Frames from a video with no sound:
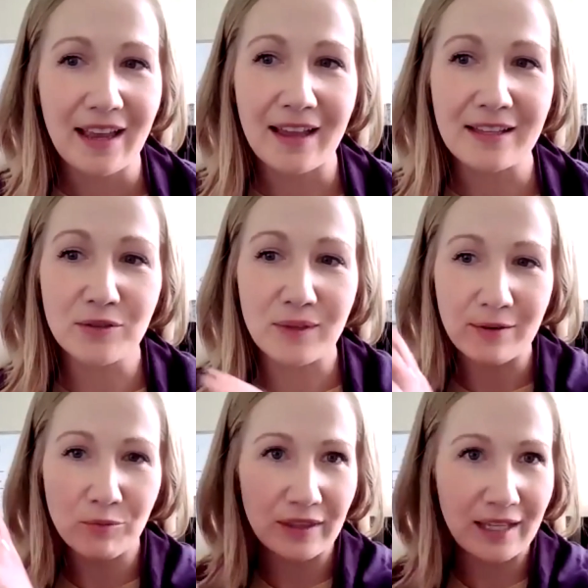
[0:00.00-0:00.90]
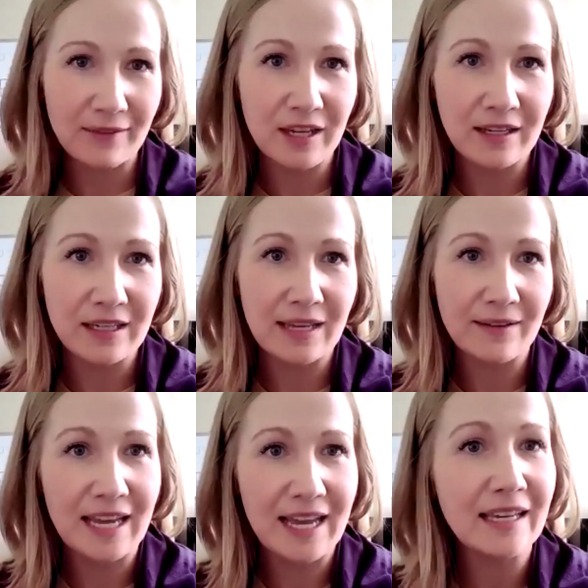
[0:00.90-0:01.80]
And so they what they've done is they've
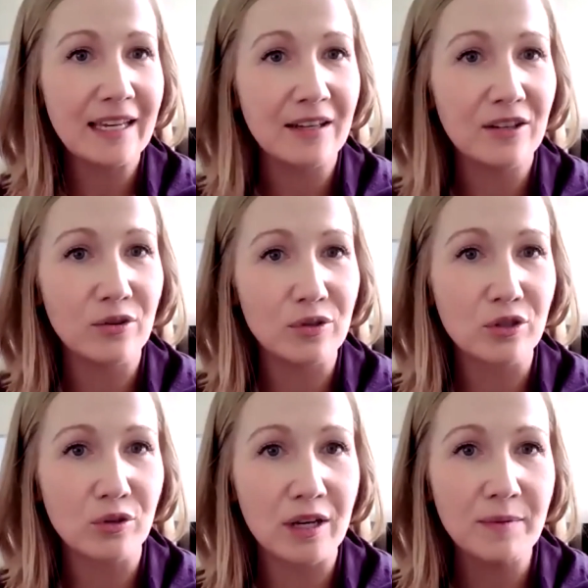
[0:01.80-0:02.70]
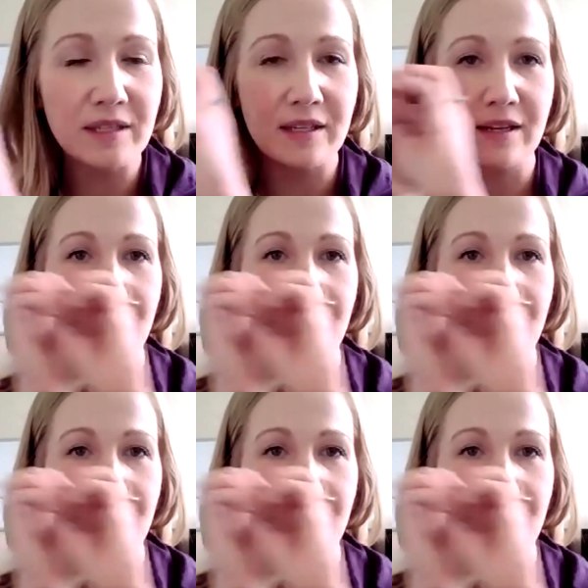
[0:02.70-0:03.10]
taken those scripts